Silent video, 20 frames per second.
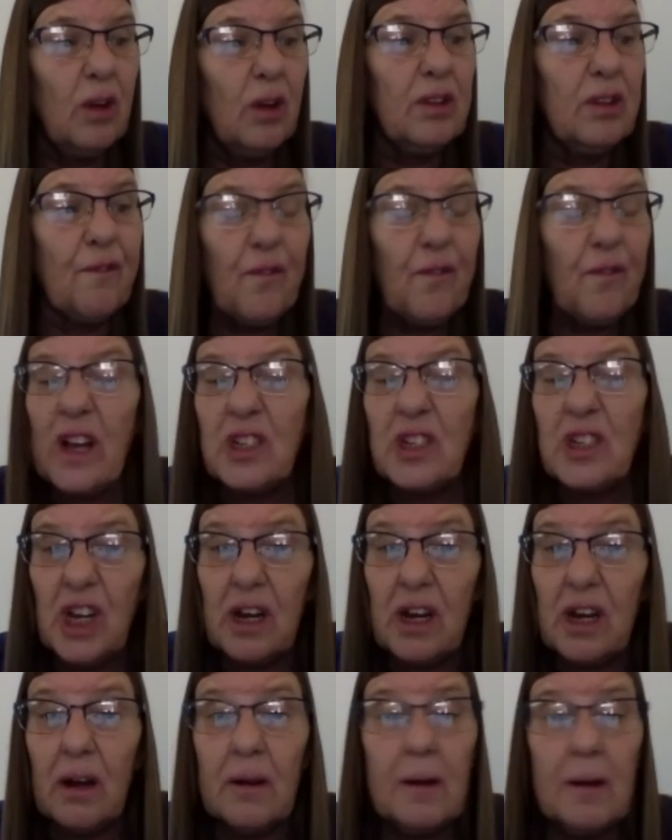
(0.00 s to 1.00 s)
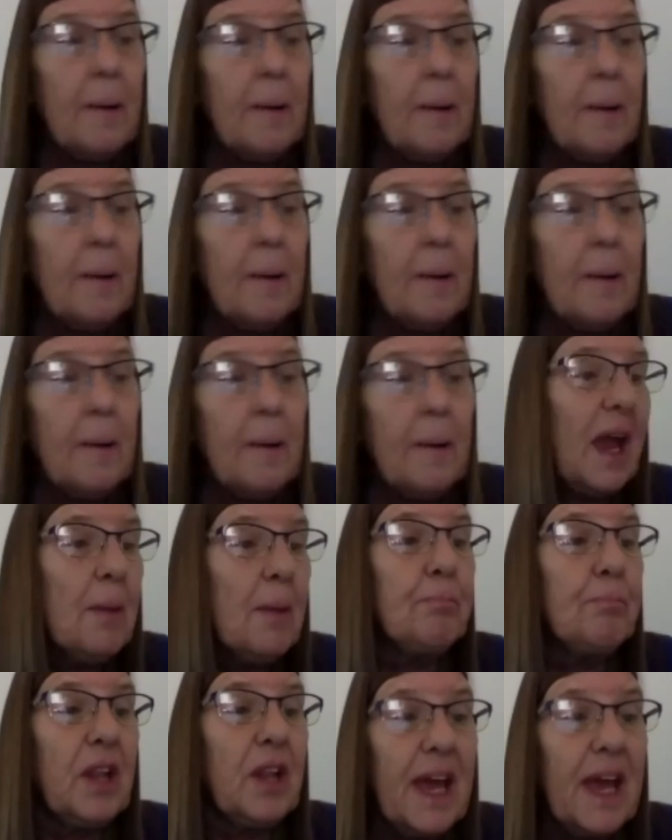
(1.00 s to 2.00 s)
in the fresh air
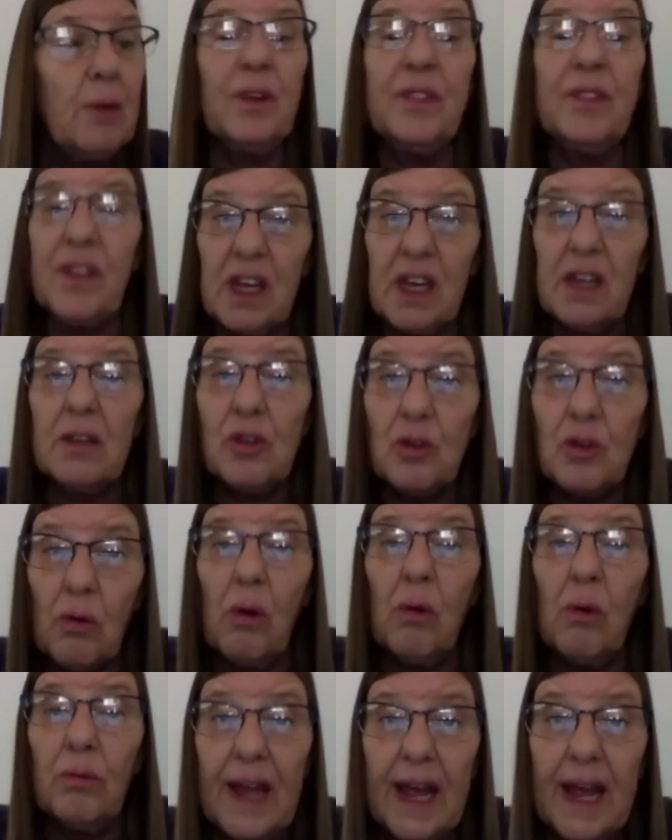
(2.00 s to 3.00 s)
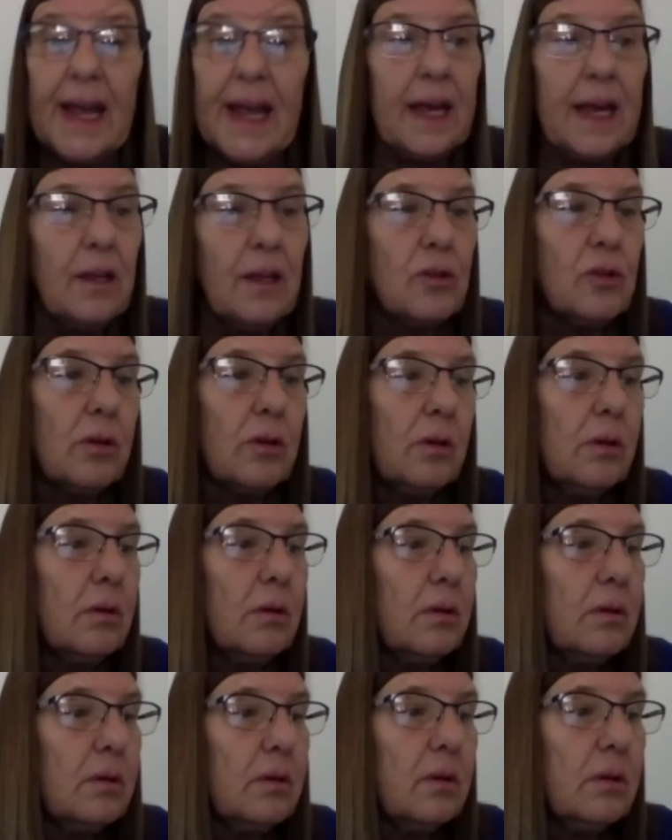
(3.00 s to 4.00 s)
and play with kids your own age.
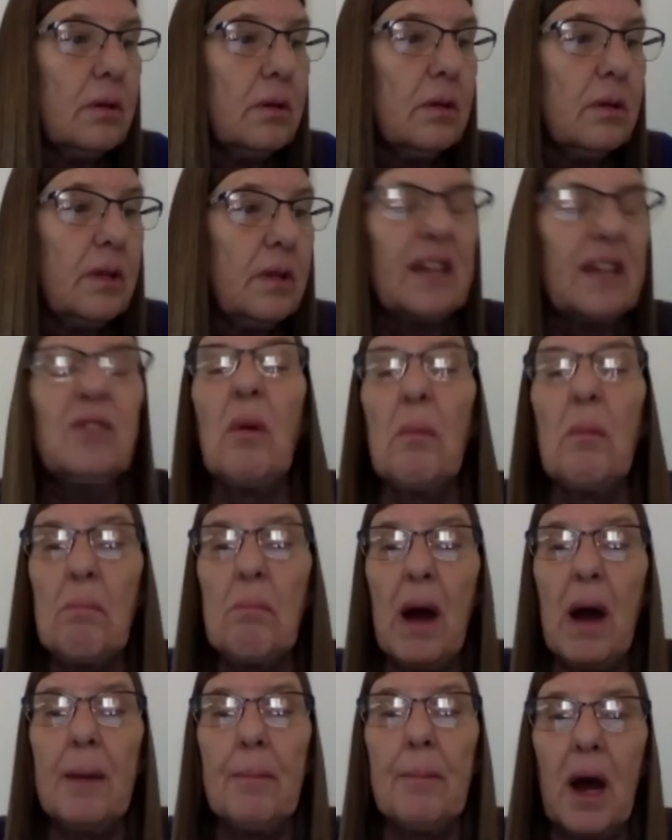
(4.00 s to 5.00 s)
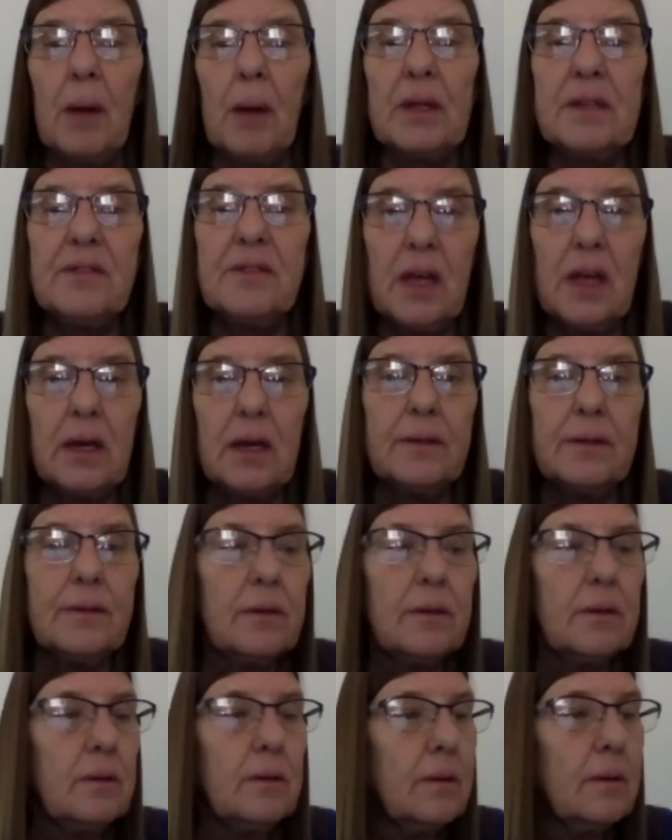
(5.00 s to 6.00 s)
That's what my mama says."
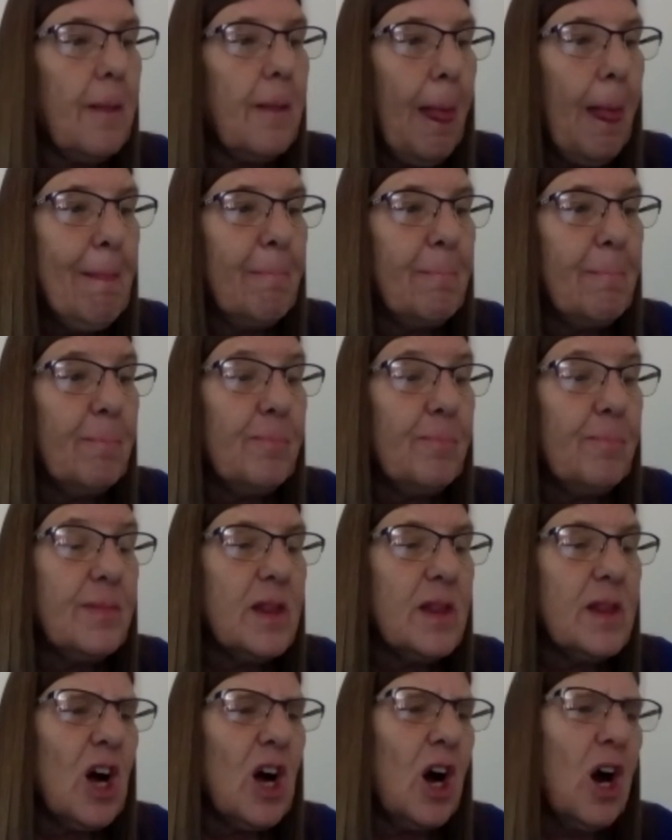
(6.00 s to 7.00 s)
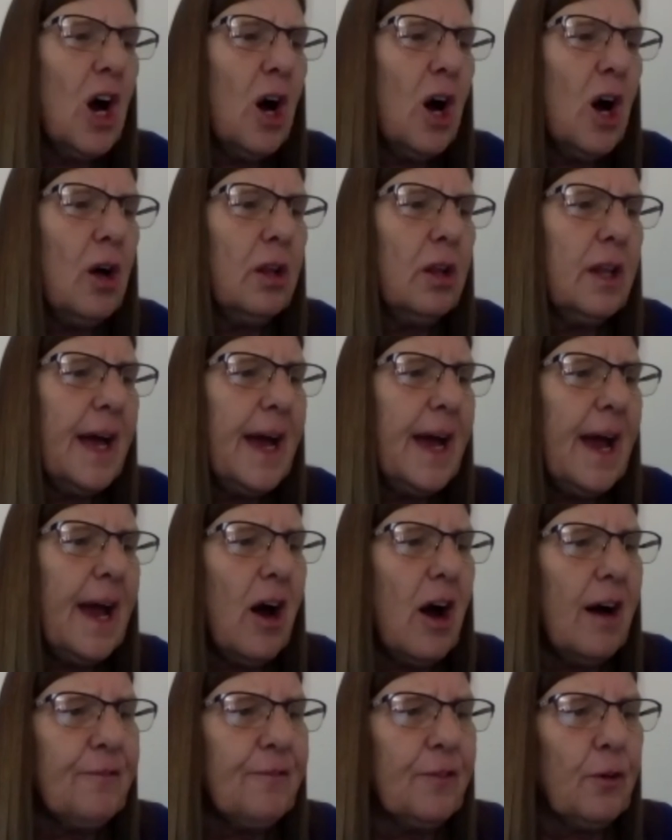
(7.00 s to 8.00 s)
"Oh, lay
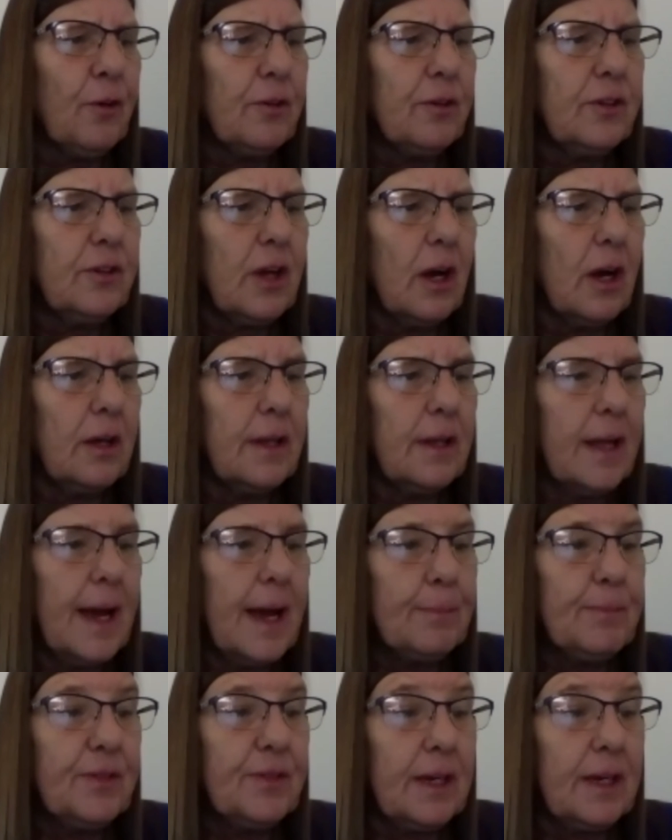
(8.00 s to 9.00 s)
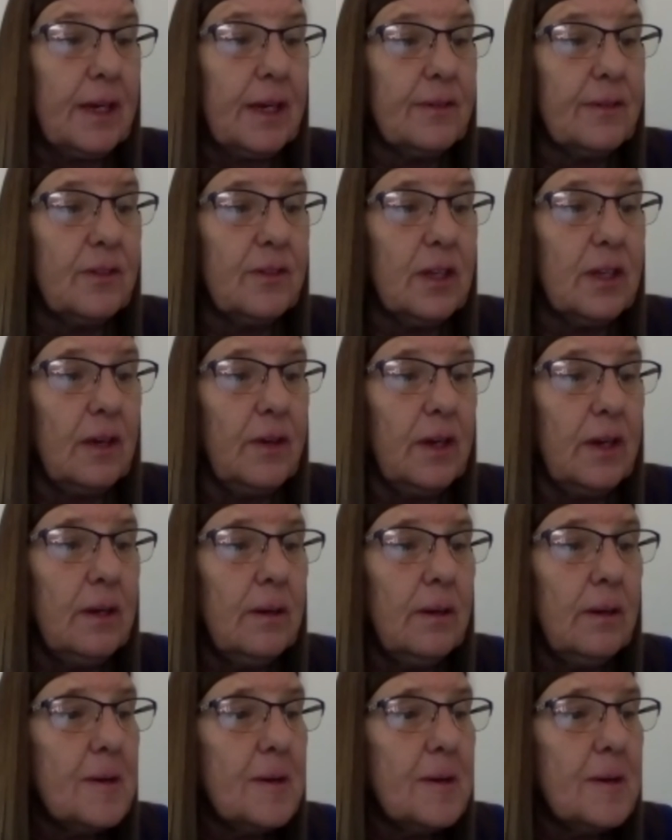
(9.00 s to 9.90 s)
off her," Dunlap said to Stevie.